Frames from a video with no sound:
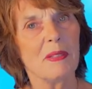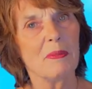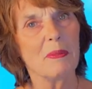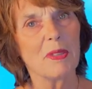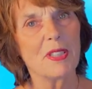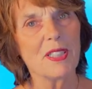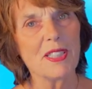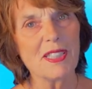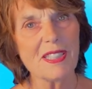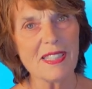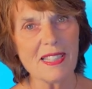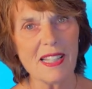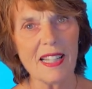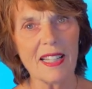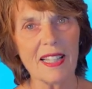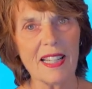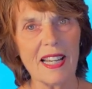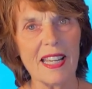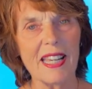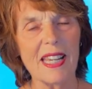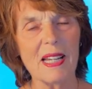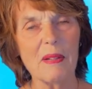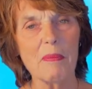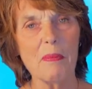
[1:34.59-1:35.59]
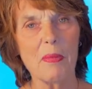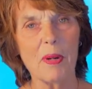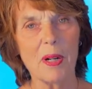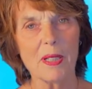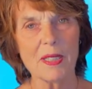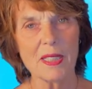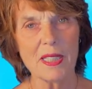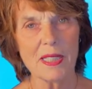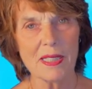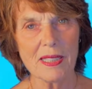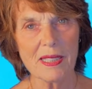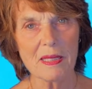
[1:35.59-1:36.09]
but just like I am
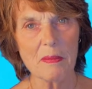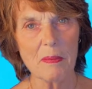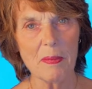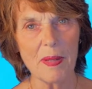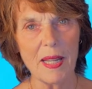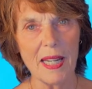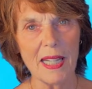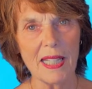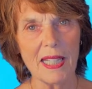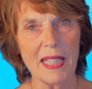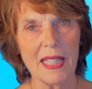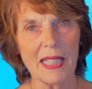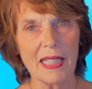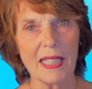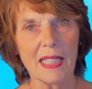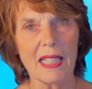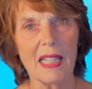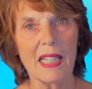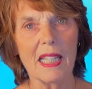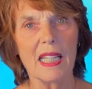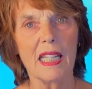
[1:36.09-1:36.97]
participating